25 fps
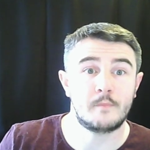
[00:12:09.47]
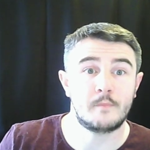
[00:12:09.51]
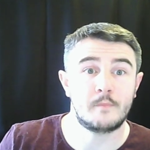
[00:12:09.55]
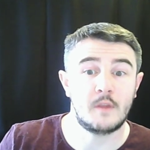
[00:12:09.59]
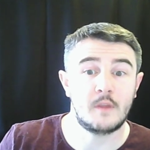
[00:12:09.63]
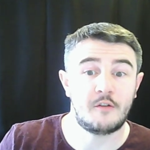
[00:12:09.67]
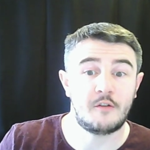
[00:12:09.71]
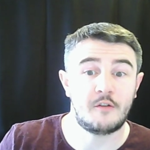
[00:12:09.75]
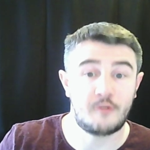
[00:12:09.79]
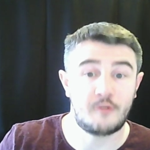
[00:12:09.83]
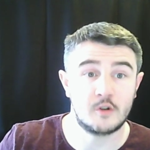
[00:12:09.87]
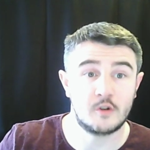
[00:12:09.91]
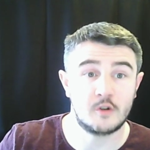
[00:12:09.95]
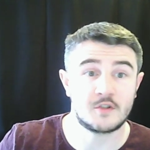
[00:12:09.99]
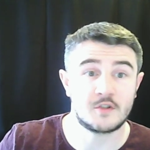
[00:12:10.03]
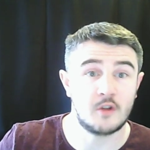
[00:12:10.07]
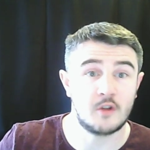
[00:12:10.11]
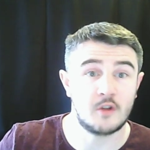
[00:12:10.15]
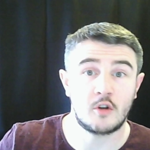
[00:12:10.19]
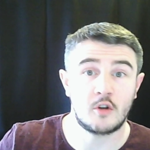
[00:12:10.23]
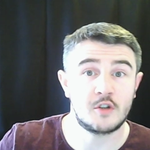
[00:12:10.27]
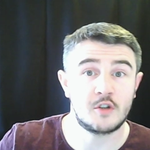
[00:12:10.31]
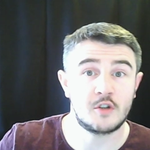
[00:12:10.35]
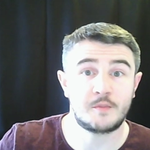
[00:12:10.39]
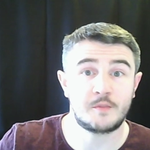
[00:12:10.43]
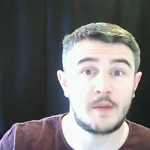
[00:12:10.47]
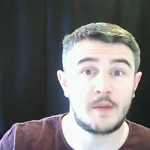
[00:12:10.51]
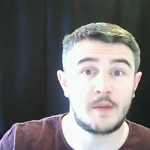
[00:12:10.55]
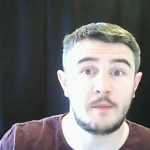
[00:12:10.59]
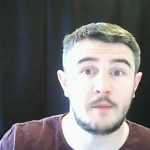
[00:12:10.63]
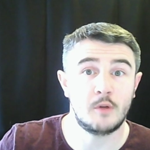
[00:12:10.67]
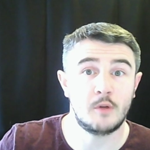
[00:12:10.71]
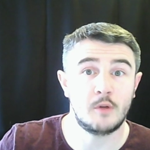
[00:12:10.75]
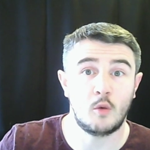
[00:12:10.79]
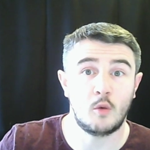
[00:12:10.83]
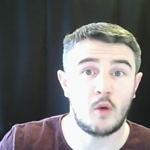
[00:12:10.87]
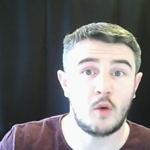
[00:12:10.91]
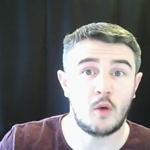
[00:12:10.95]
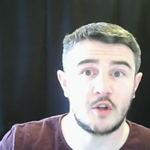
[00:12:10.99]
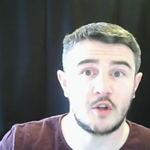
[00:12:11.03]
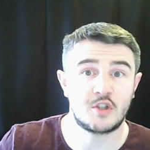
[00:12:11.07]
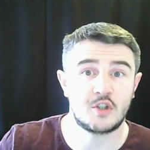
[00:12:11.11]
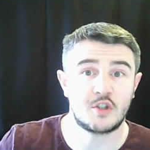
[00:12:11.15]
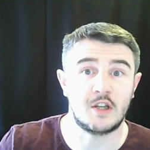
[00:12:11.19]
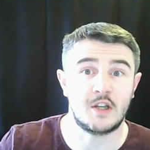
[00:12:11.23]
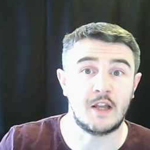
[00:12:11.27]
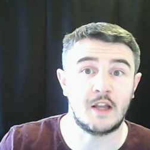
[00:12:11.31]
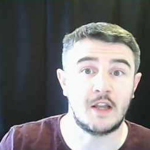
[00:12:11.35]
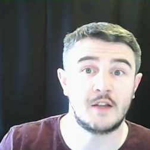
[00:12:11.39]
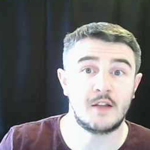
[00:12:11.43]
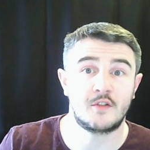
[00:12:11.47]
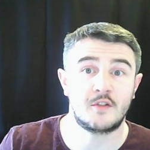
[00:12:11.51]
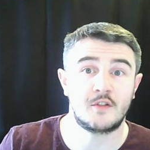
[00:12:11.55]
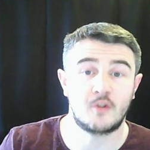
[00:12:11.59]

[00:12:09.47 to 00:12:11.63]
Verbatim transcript: for as long as people are watching it.